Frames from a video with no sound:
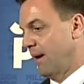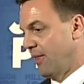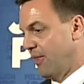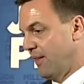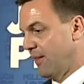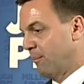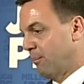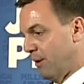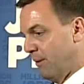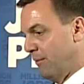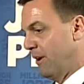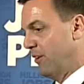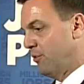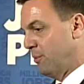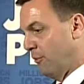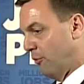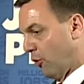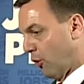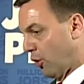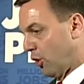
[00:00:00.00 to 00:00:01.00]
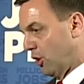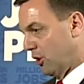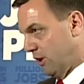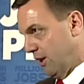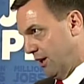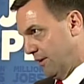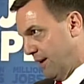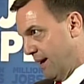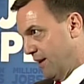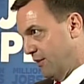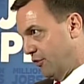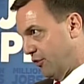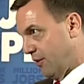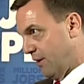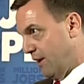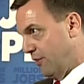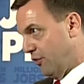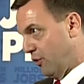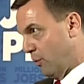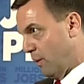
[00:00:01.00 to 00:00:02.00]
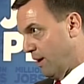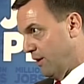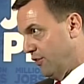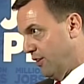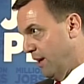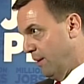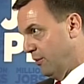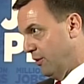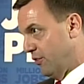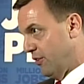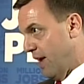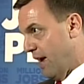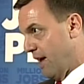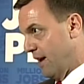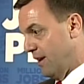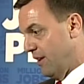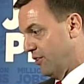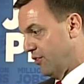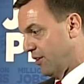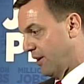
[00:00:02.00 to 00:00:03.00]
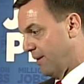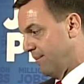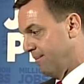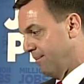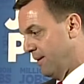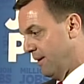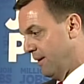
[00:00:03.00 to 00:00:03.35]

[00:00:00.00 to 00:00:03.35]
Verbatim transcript: I think the Premier needs a more clear answer as to why she keeps these candidates on.